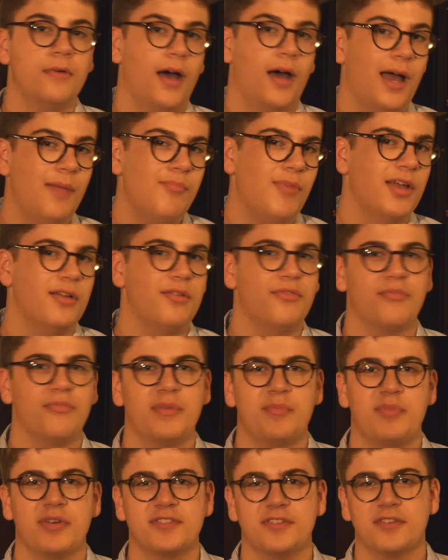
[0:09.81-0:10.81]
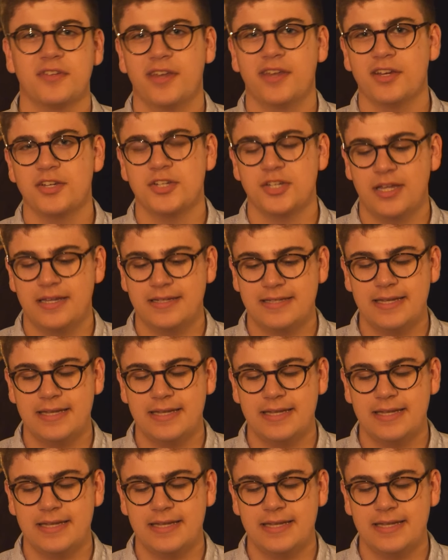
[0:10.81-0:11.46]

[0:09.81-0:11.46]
I'm Michael from the Pixel Connection, and